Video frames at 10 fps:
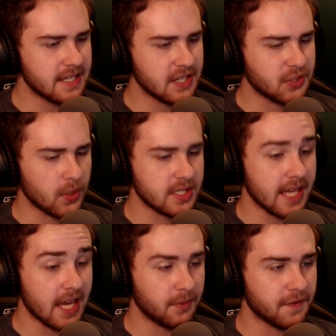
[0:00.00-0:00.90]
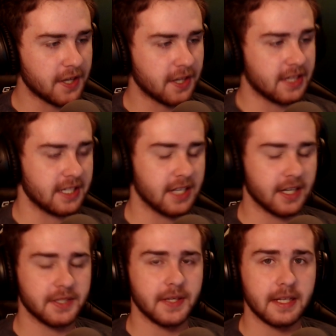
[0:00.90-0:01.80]
towards the end, we found out that
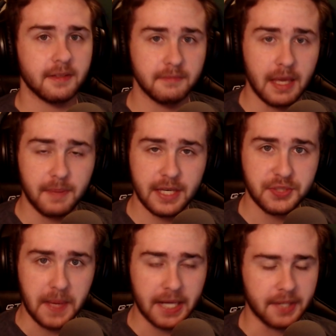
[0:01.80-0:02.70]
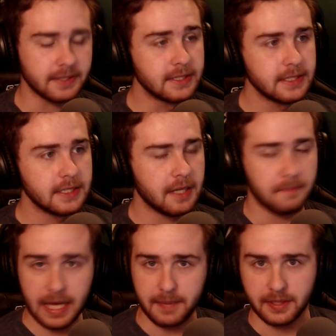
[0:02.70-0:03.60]
Calcuin may be a traitor.
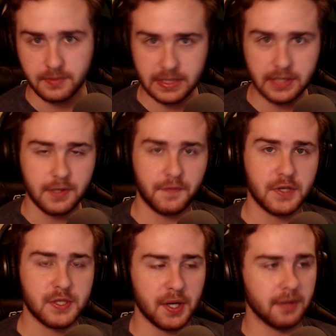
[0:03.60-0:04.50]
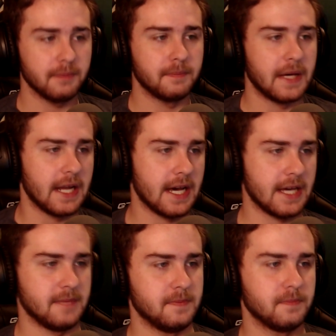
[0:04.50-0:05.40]
Maybe. We don't know for sure,
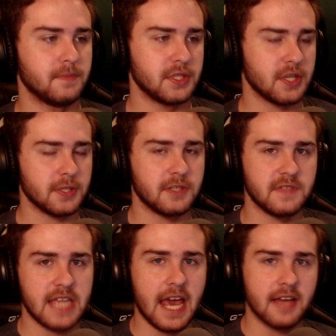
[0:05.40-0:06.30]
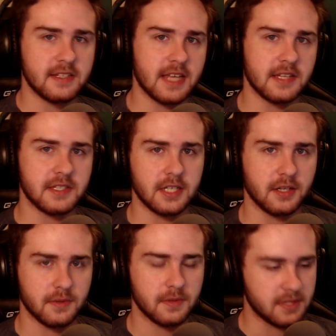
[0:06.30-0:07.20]
but Joseph Stan says
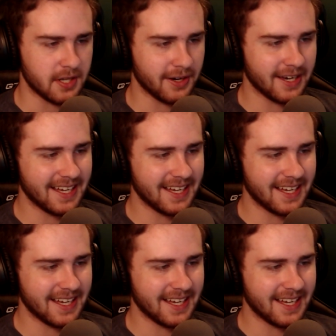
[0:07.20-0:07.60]
so. So,